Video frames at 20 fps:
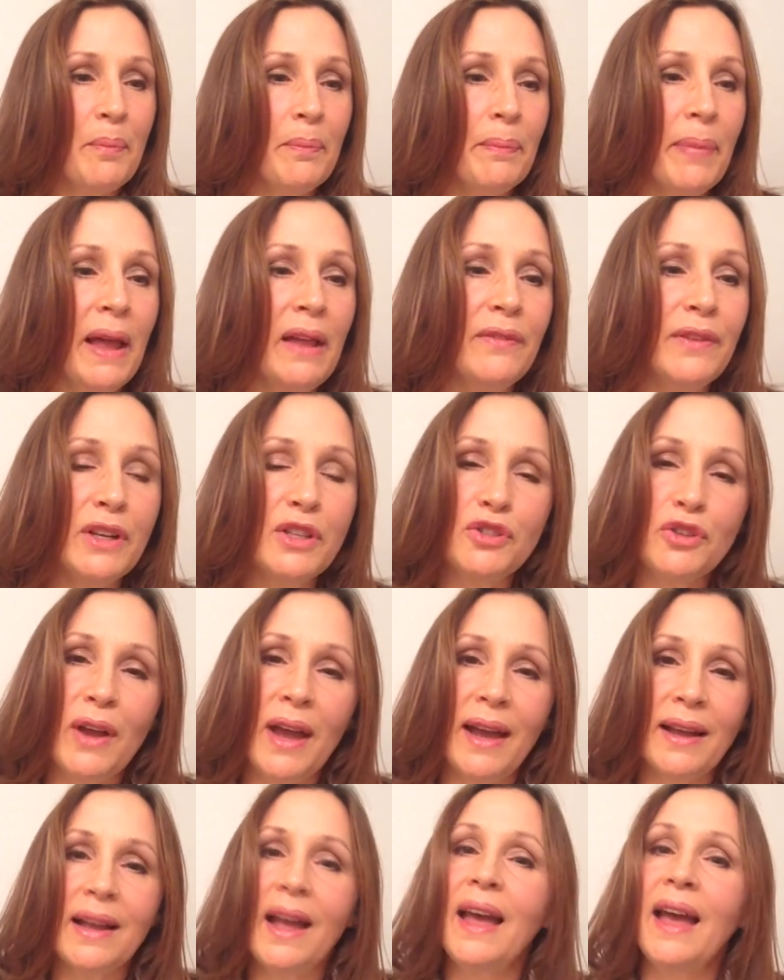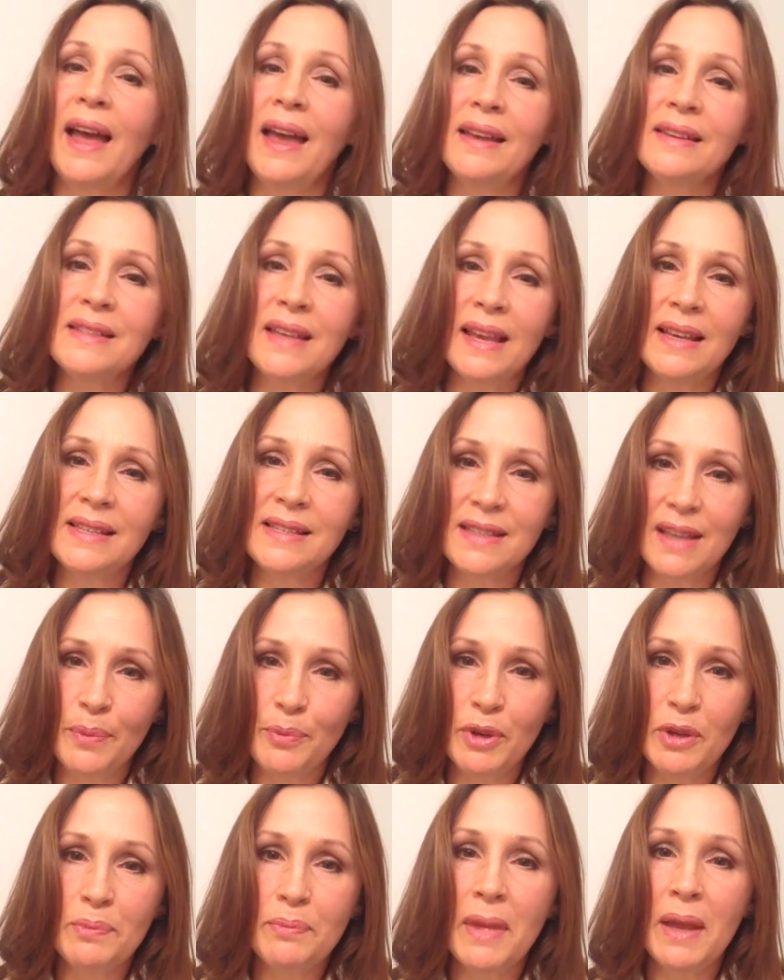Pelvic Track has a
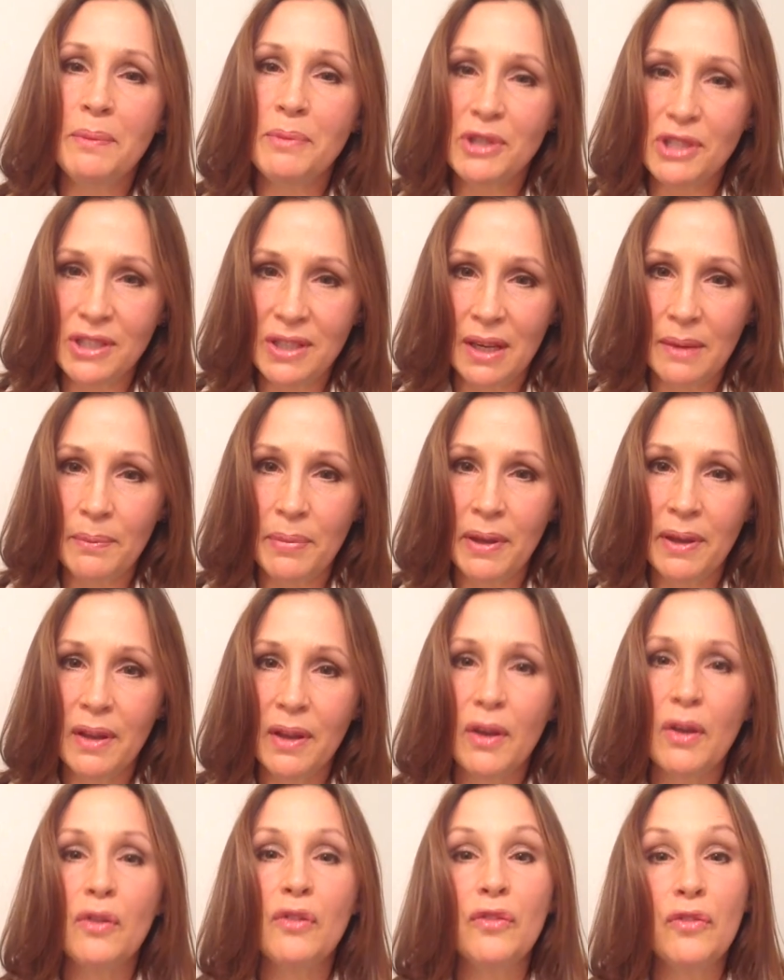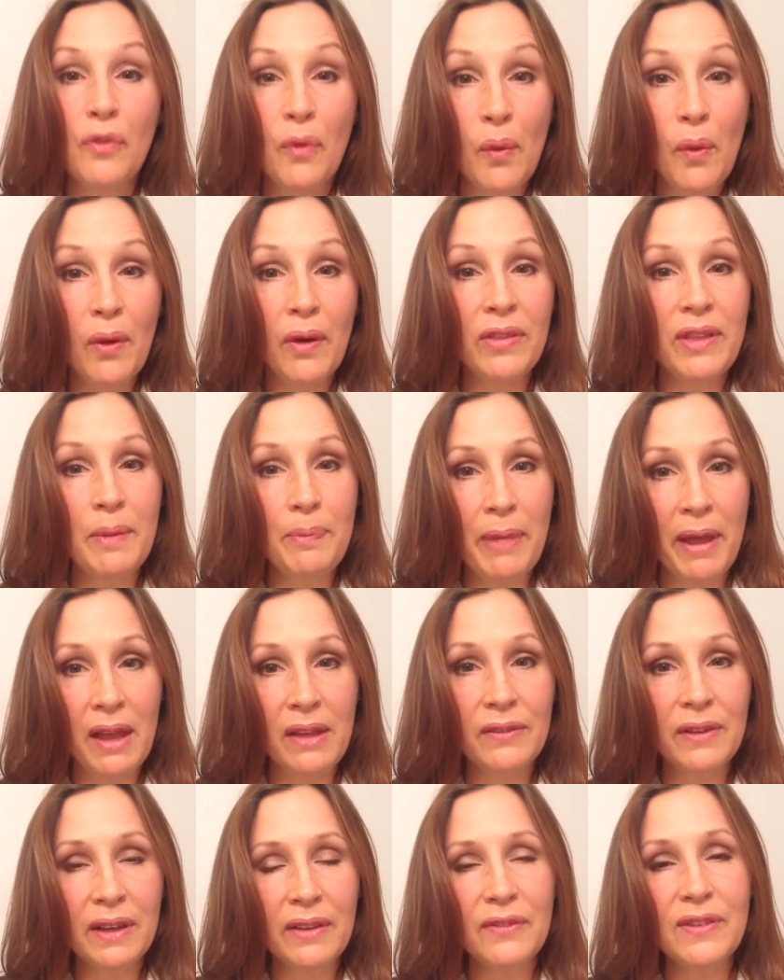separate membership for the
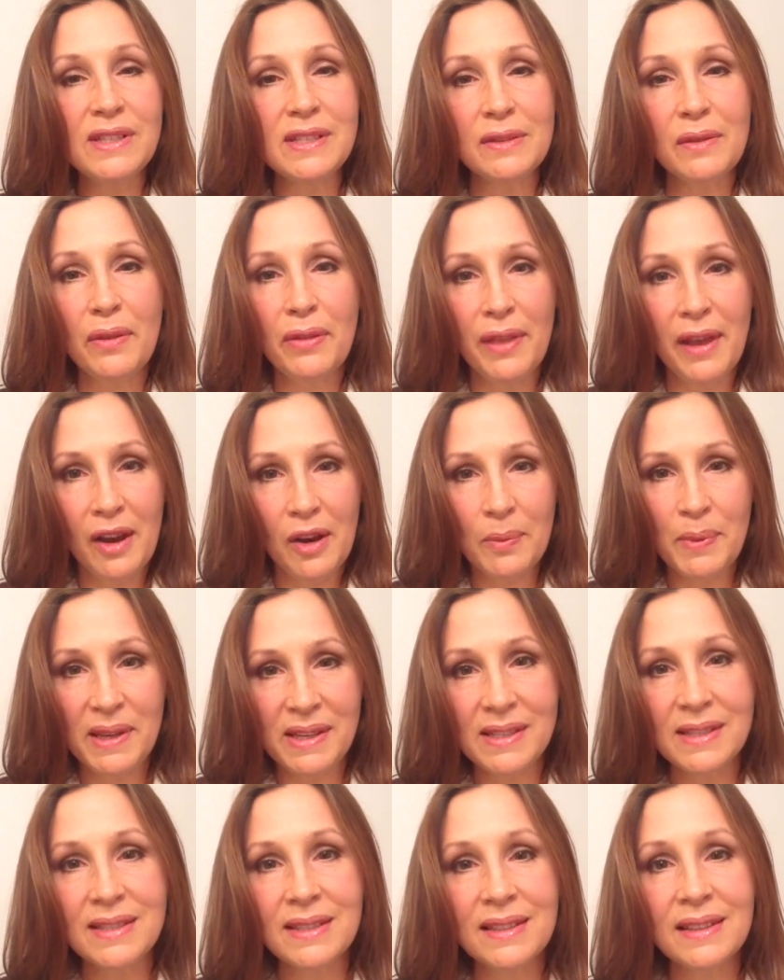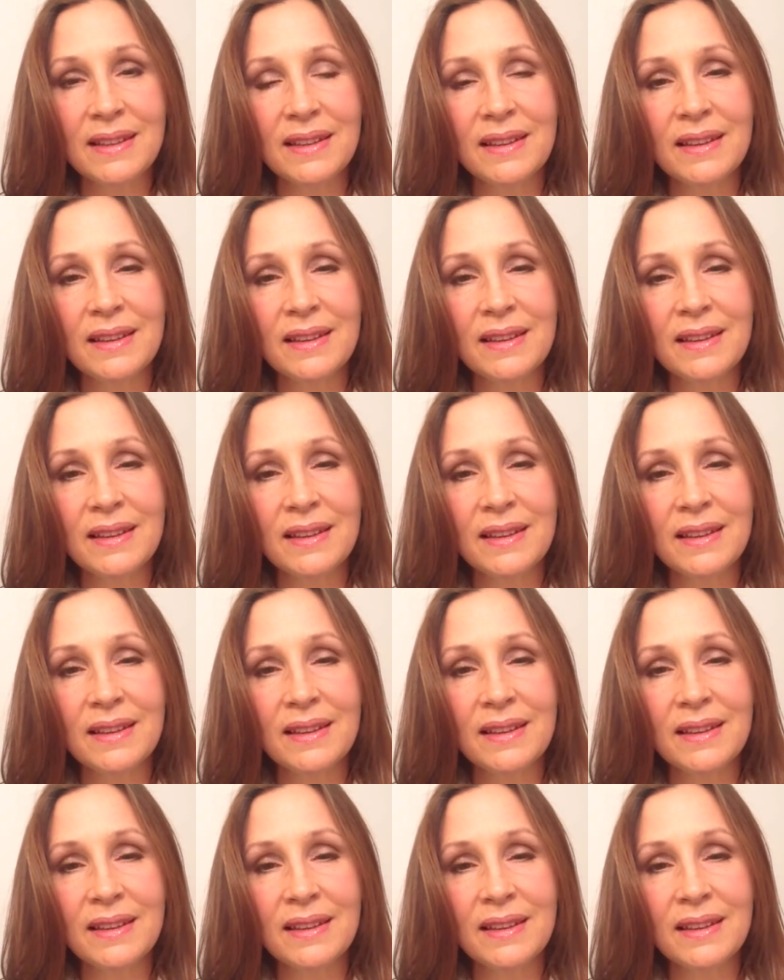pelvic physical therapists.